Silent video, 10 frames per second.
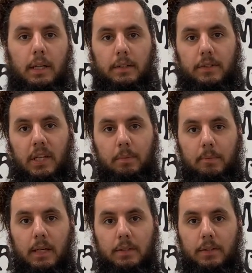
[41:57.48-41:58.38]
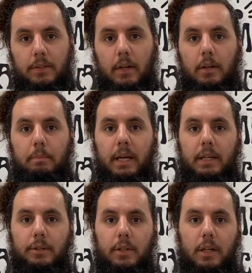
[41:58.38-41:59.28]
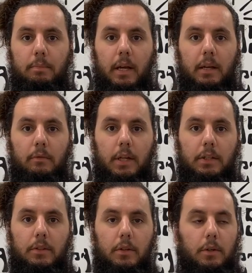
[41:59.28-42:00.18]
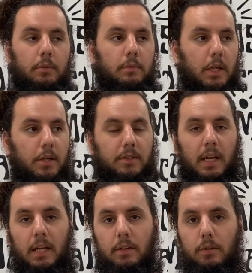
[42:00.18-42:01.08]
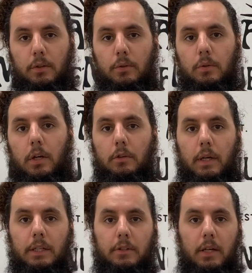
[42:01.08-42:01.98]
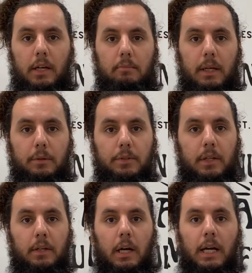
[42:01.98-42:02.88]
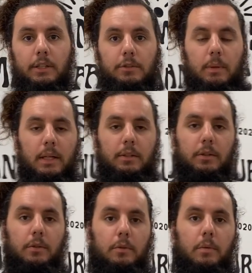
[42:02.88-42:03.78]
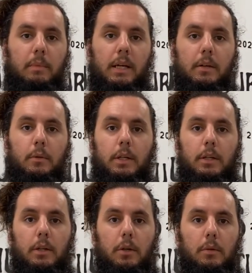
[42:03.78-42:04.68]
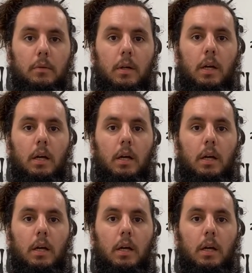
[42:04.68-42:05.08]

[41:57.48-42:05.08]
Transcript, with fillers: got the sample boxes all packaged up and ready to go. Now let's head to Grainger and Micro Center. I just wanted to make a quick note.